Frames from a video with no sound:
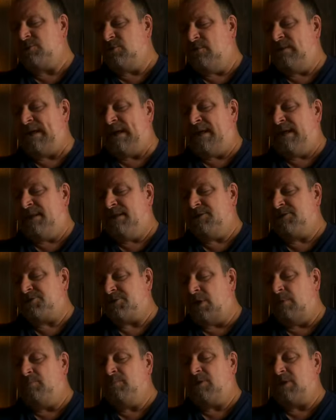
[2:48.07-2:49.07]
away
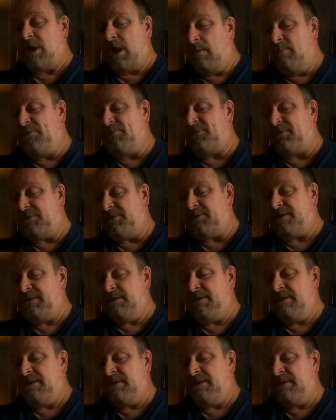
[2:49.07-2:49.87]
some comfort